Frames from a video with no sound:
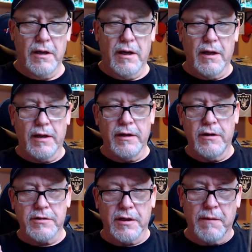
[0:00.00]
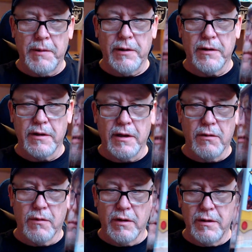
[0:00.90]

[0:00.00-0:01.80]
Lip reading: And here's it compared to the other one,